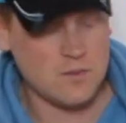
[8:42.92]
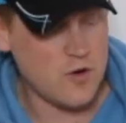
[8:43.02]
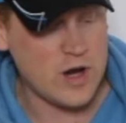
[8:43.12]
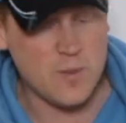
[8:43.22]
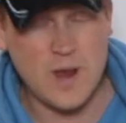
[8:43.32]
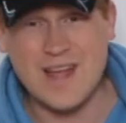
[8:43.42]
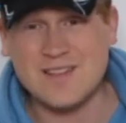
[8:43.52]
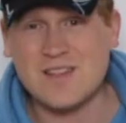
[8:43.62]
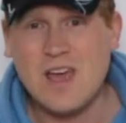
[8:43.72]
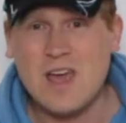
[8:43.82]
cricket
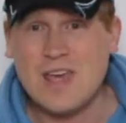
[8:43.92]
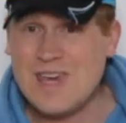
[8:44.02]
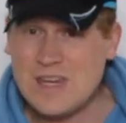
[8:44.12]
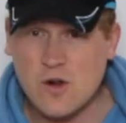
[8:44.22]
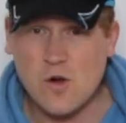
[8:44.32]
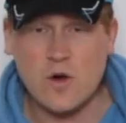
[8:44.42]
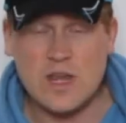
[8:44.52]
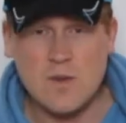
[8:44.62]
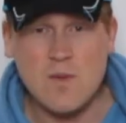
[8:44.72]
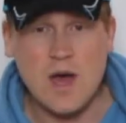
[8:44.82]
pants in
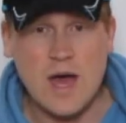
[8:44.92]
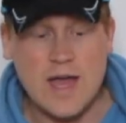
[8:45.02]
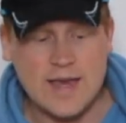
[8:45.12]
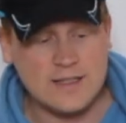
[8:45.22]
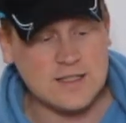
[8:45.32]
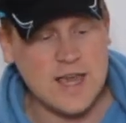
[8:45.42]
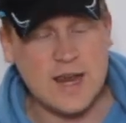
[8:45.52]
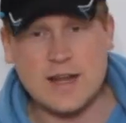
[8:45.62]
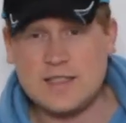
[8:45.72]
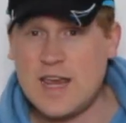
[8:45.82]
cream, a
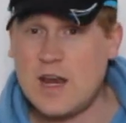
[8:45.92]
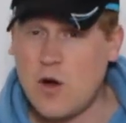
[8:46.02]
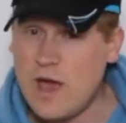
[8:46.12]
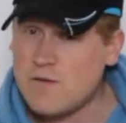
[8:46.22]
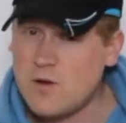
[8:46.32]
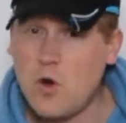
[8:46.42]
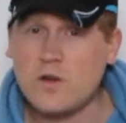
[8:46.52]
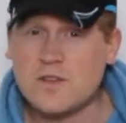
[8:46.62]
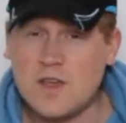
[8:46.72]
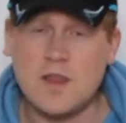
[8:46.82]
10 out of 10. I have
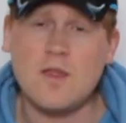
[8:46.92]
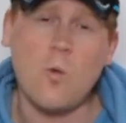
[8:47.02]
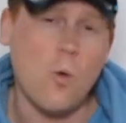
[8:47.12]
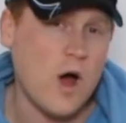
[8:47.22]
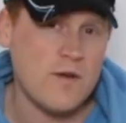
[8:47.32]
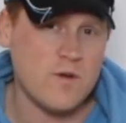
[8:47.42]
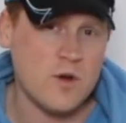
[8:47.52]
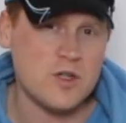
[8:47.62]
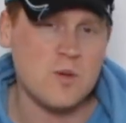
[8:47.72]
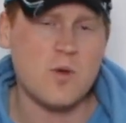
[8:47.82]
not seen the white
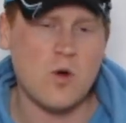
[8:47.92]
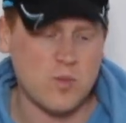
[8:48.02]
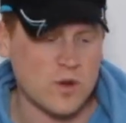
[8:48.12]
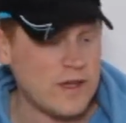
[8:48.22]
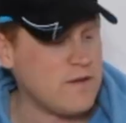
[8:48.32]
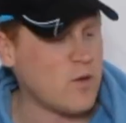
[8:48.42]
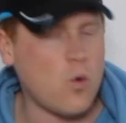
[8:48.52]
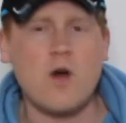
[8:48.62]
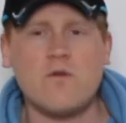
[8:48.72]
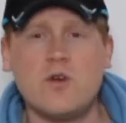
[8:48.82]
version, but I believe the
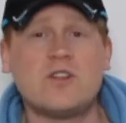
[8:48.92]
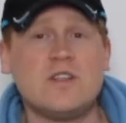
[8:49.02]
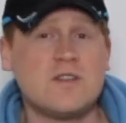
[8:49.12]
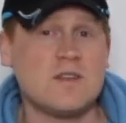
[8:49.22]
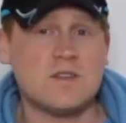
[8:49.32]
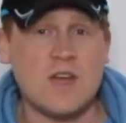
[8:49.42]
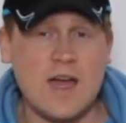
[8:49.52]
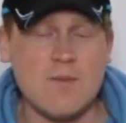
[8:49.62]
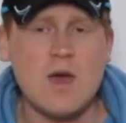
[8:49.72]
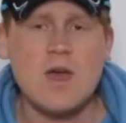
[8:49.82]
white version is the
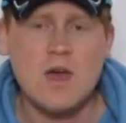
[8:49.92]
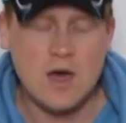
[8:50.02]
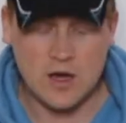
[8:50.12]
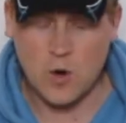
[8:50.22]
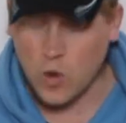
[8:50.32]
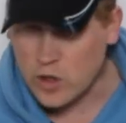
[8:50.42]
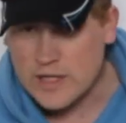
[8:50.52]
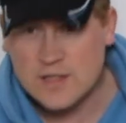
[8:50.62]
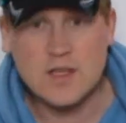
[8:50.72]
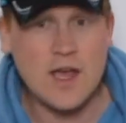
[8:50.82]
same
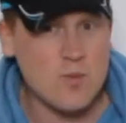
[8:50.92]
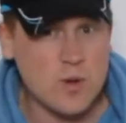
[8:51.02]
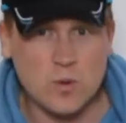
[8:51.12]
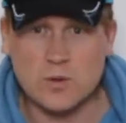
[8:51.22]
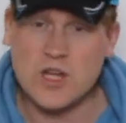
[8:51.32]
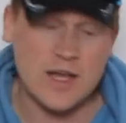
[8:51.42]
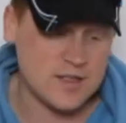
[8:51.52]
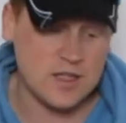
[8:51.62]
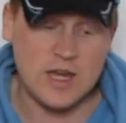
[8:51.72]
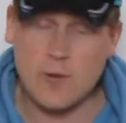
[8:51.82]
quality, same build,
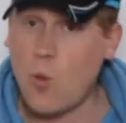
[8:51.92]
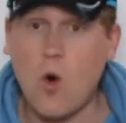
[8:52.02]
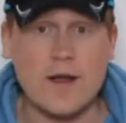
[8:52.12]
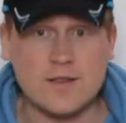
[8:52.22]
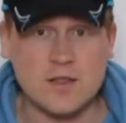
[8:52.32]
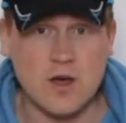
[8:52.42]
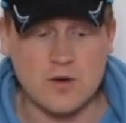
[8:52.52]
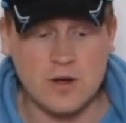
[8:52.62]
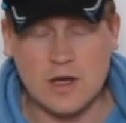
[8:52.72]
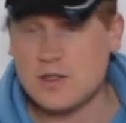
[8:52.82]
just in white.
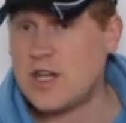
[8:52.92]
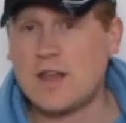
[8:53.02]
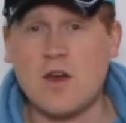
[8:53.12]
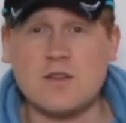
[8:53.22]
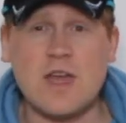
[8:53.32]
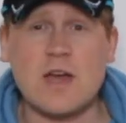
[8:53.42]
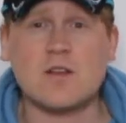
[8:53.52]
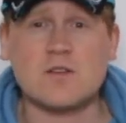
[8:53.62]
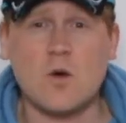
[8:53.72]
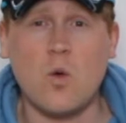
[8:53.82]
So check those out
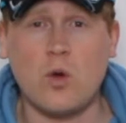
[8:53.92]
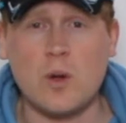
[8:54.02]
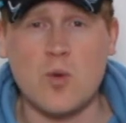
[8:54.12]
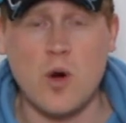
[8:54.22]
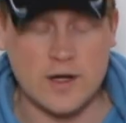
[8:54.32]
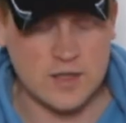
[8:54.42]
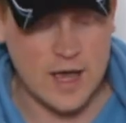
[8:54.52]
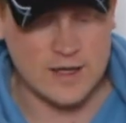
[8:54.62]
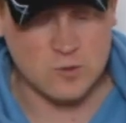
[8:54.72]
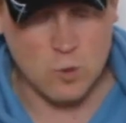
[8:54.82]
because it's a quality product
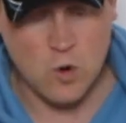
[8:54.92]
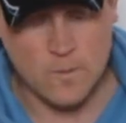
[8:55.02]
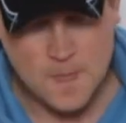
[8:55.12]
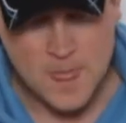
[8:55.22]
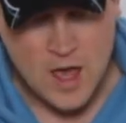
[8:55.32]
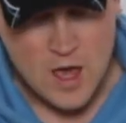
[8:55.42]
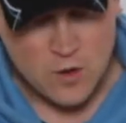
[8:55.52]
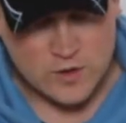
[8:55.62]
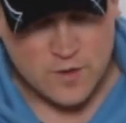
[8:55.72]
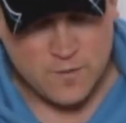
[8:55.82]
as well.
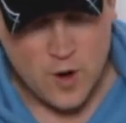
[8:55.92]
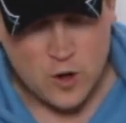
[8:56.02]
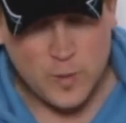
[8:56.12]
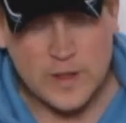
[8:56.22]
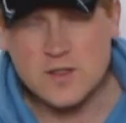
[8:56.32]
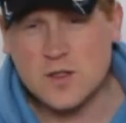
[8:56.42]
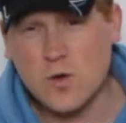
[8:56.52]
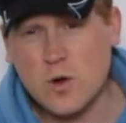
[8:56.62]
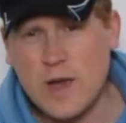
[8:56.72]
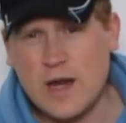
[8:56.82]
Guys, the final piece to
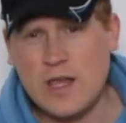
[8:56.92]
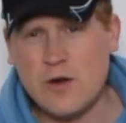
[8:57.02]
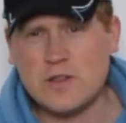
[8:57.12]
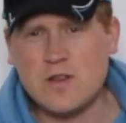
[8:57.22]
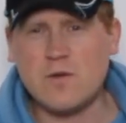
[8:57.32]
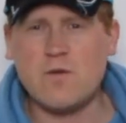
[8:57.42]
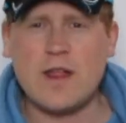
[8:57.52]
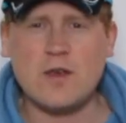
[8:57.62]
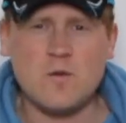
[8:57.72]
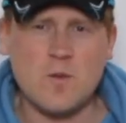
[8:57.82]
talk about here is the
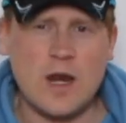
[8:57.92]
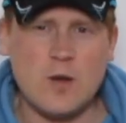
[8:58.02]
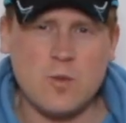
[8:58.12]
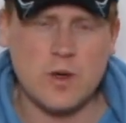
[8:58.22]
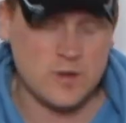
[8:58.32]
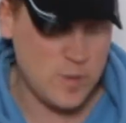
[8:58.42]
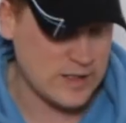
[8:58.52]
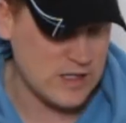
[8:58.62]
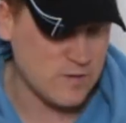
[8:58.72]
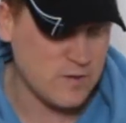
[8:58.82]
value for money
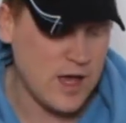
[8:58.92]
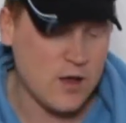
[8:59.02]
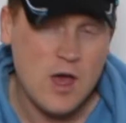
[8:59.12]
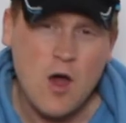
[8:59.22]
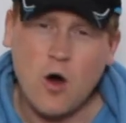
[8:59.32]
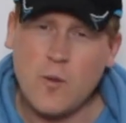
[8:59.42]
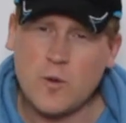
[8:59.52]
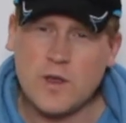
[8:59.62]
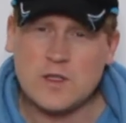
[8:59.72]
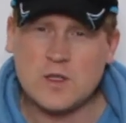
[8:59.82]
perspective. Now, I
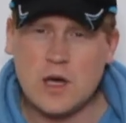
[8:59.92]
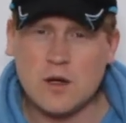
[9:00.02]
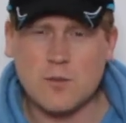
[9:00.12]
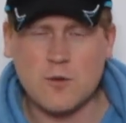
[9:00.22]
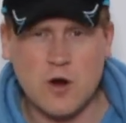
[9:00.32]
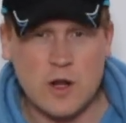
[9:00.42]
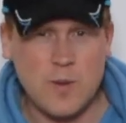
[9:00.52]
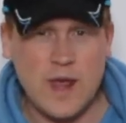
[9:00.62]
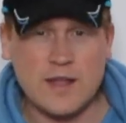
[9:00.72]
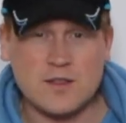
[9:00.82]
bought these
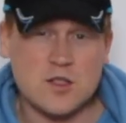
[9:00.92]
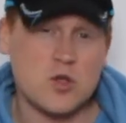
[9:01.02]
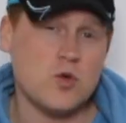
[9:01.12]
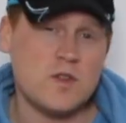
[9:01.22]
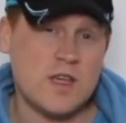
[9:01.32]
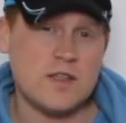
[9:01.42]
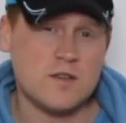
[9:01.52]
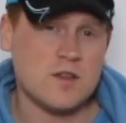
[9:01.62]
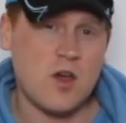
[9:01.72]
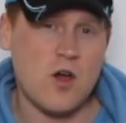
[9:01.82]
cricket pants 2
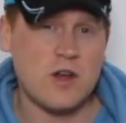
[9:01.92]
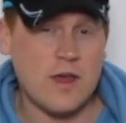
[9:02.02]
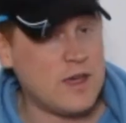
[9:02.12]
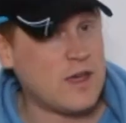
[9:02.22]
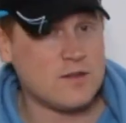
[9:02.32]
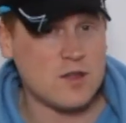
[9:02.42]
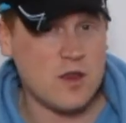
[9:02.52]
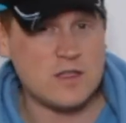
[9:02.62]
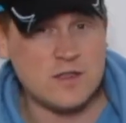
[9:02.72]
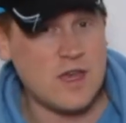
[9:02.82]
seasons ago now, so
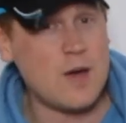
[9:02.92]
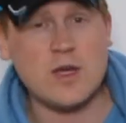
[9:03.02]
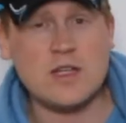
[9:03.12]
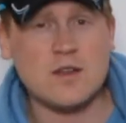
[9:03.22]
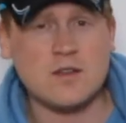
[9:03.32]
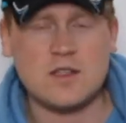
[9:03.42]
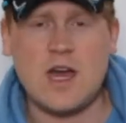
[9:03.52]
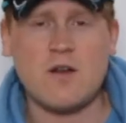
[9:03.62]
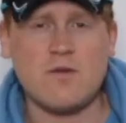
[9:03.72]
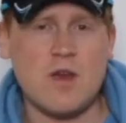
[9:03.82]
this is coming into the
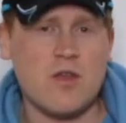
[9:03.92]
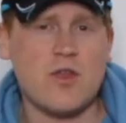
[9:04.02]
start of their